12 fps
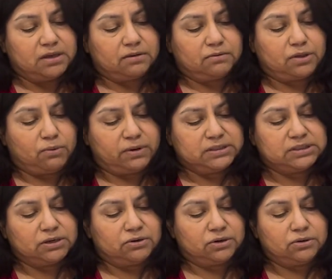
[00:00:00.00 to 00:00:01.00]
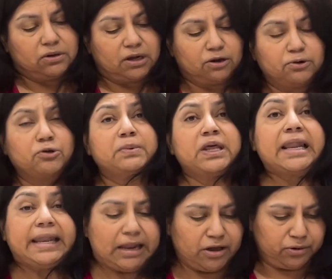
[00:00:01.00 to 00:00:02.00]
the ones that are gonna cook a little bit
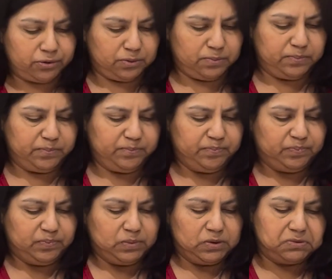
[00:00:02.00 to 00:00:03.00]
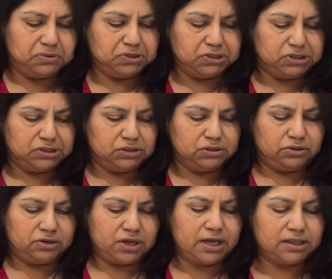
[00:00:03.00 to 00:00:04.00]
longer. So just
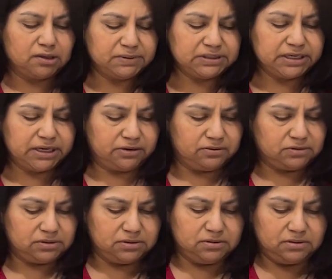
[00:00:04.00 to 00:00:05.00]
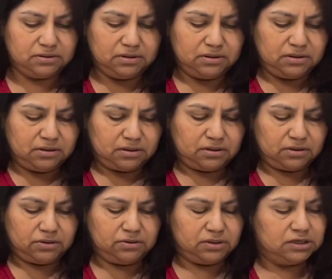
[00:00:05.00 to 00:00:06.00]
gonna cut the potatoes and
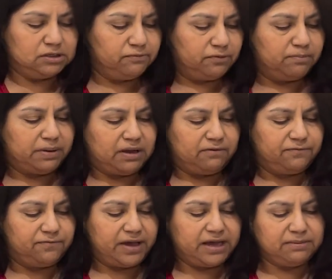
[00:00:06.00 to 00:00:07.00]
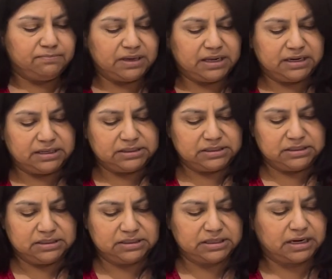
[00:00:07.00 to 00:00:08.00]
cook this for about 5 minutes,
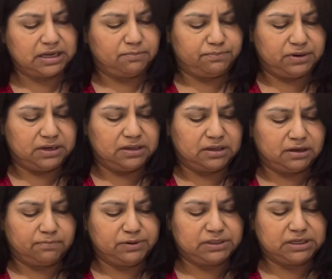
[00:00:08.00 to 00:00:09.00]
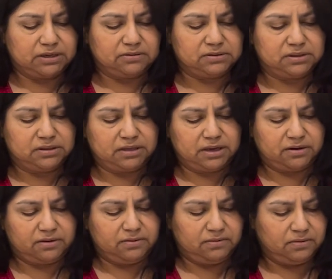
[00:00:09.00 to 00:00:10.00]
and then I can put in the potatoes in there.
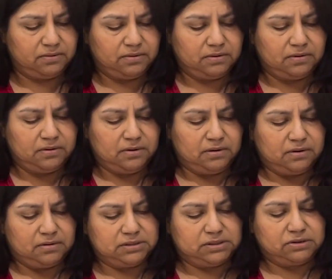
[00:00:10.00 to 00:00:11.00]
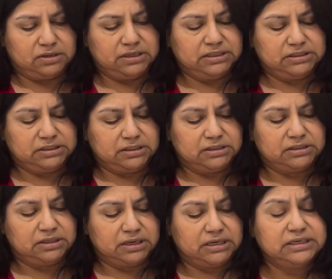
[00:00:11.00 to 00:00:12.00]
So easy, it's
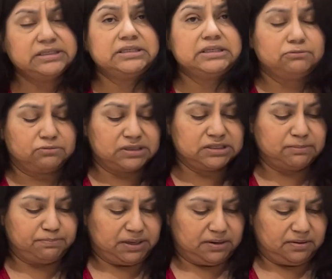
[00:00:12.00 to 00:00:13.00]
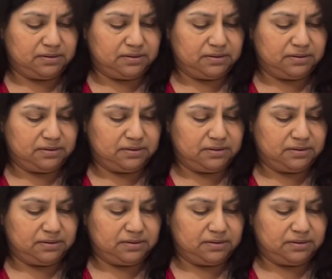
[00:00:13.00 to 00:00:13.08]
an easy recipe.